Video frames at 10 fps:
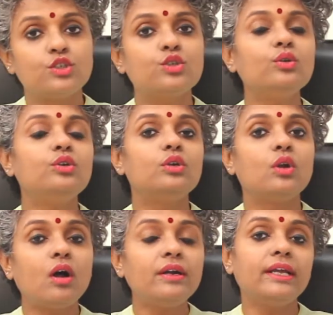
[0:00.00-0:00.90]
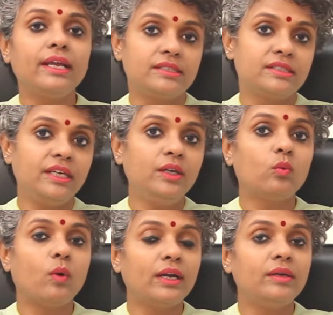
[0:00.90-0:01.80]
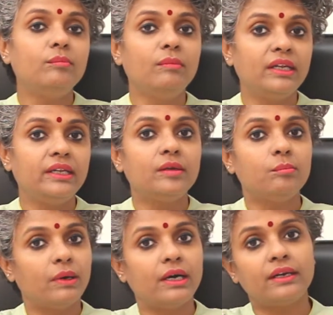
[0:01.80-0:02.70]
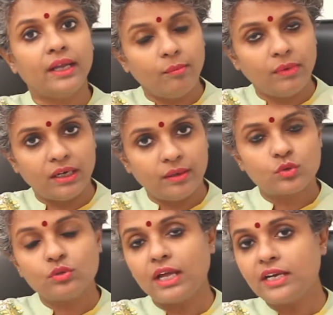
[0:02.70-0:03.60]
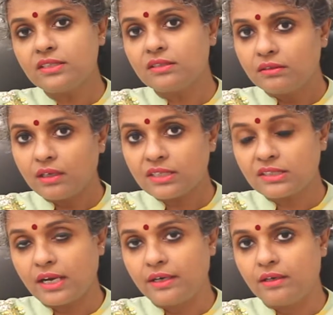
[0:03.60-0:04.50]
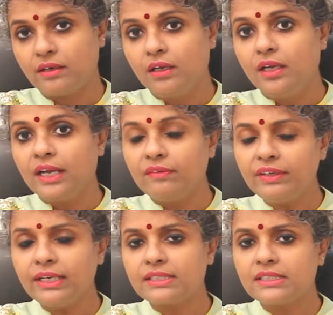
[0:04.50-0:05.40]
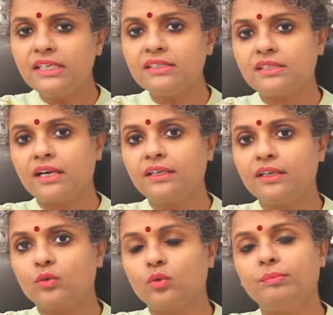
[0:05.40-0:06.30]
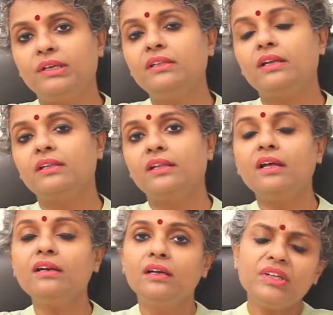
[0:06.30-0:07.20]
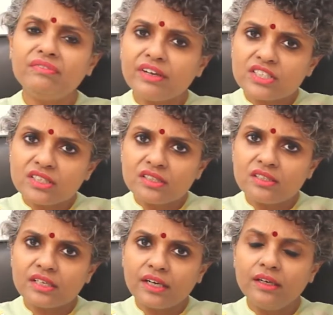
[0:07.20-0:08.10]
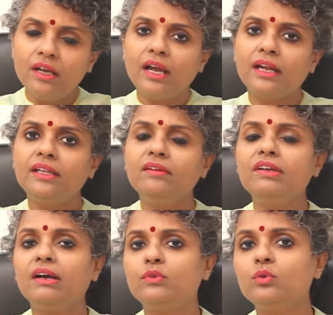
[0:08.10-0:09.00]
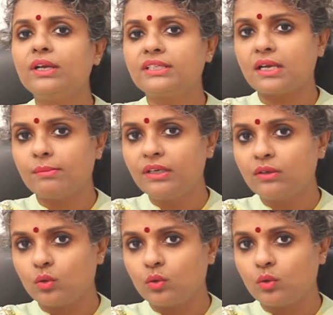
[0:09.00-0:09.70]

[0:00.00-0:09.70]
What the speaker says: should not exceed 1 million per ml. So that's a standard. If it exceeds that, it could mean that there are infections inside, and then we have to examine